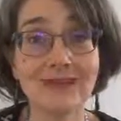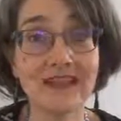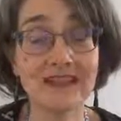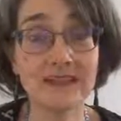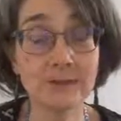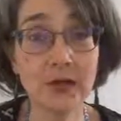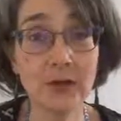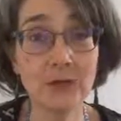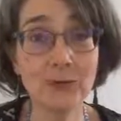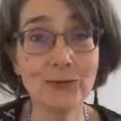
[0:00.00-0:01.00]

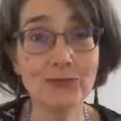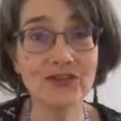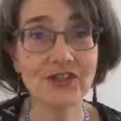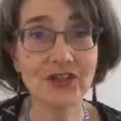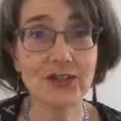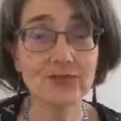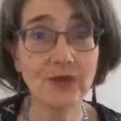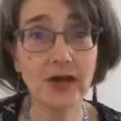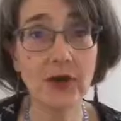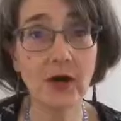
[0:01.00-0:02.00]
explode,
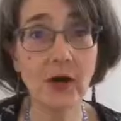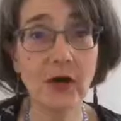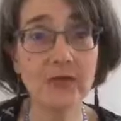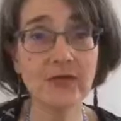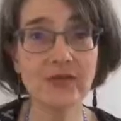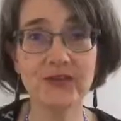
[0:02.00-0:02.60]
run off.